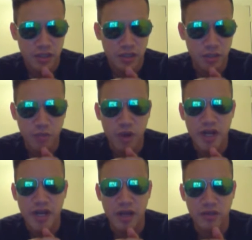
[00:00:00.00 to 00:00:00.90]
He brought
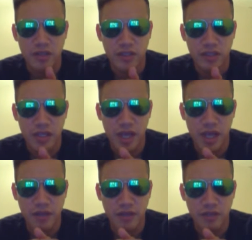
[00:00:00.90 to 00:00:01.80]
it out,
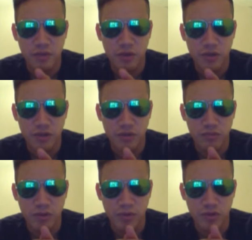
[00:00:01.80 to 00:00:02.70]
and since we're
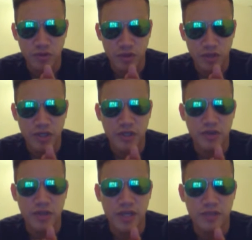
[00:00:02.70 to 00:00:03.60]
we were drunk and
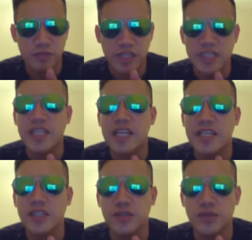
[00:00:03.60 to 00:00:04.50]
all that, we
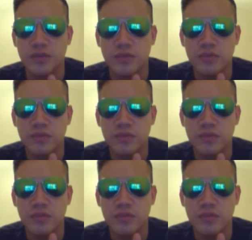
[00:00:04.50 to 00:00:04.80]
decided to